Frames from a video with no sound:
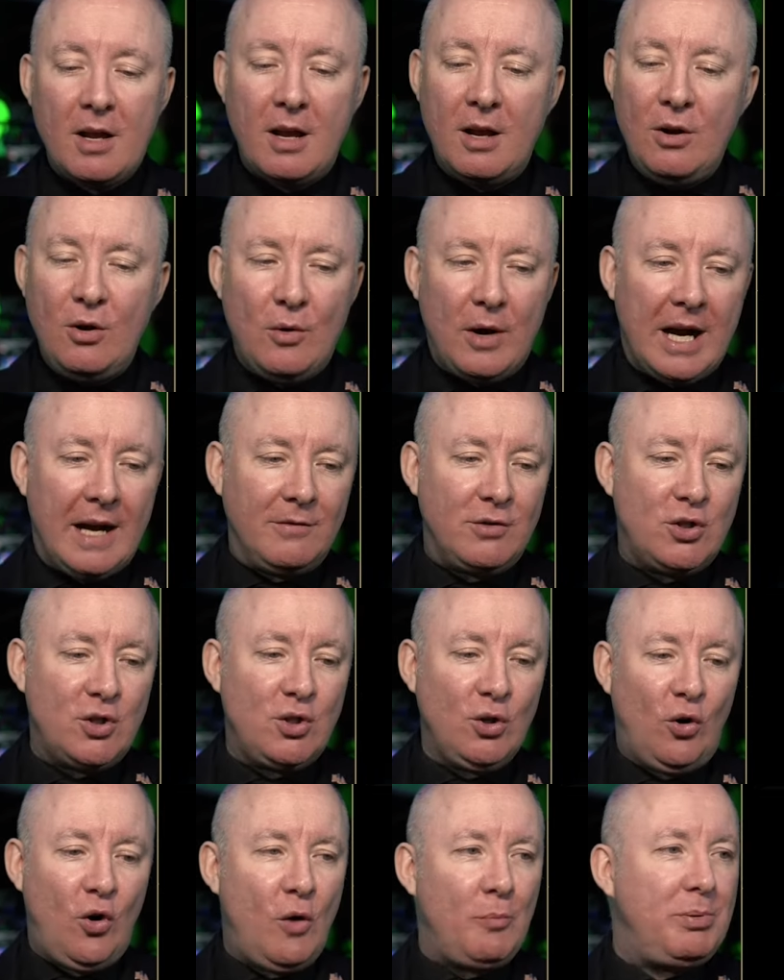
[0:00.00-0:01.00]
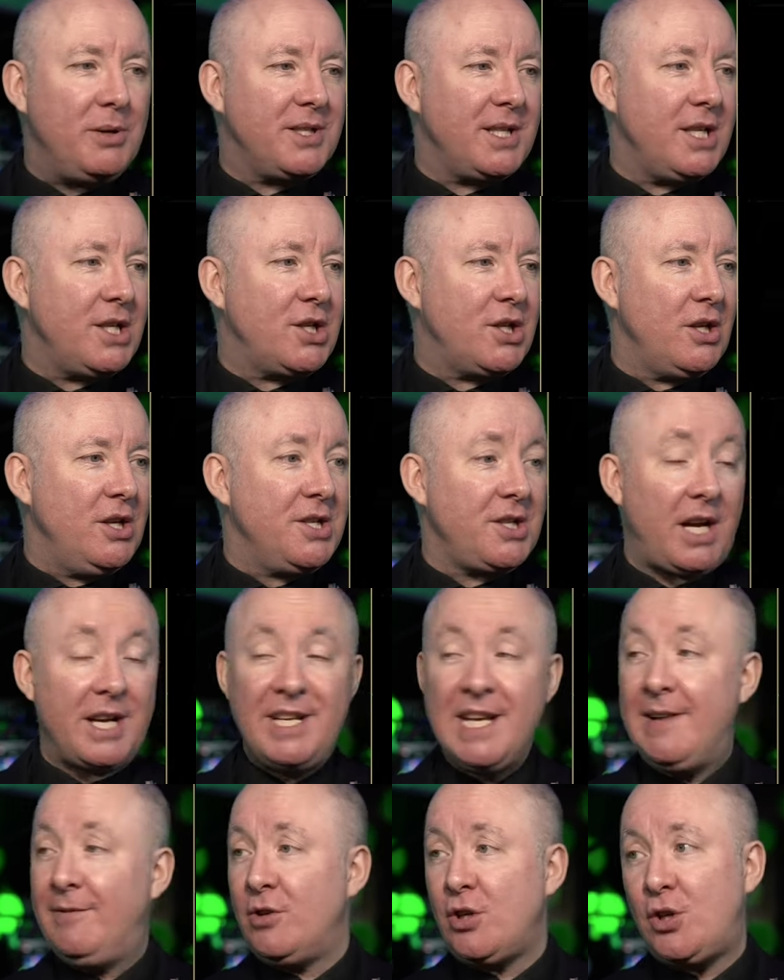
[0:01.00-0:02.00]
who have short positions. I
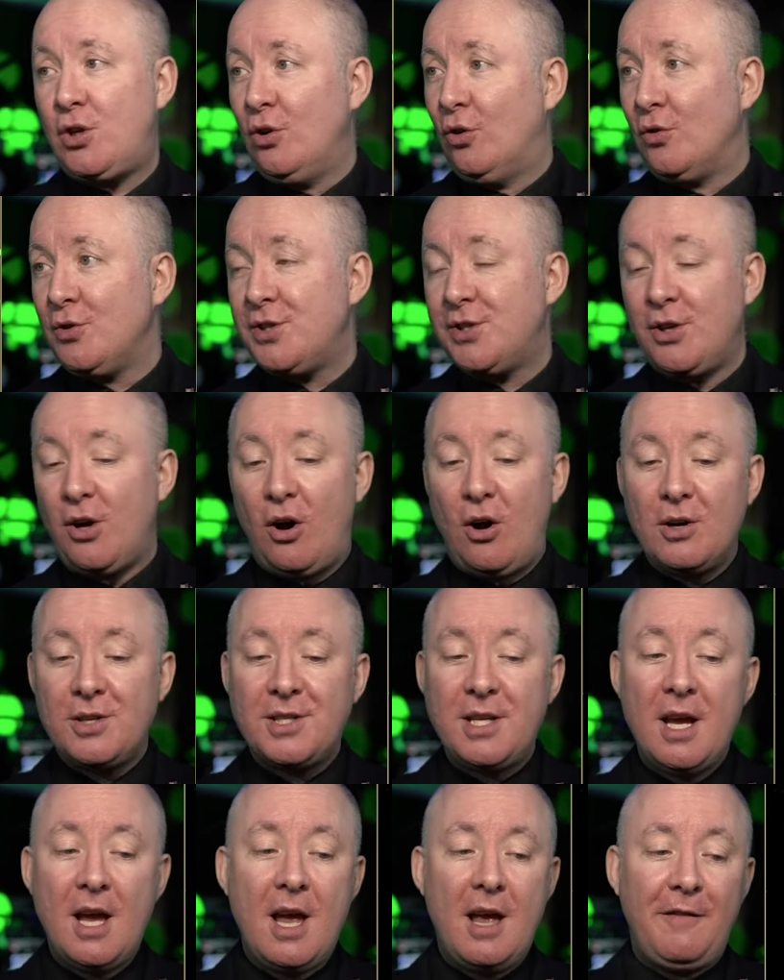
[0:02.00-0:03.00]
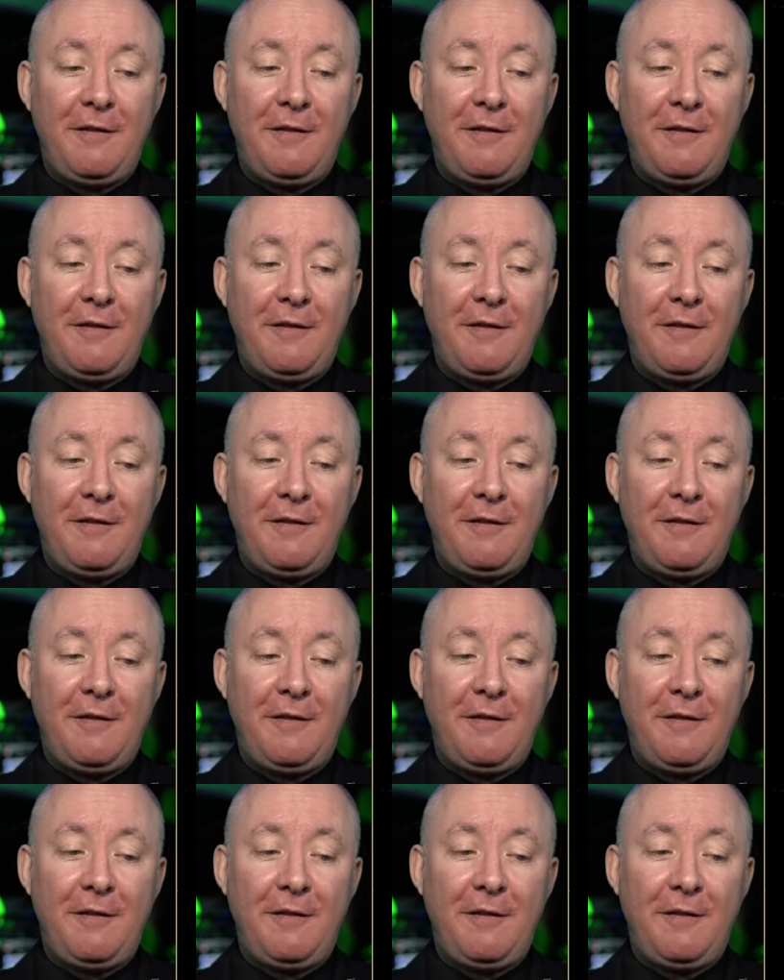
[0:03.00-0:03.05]
never short stocks.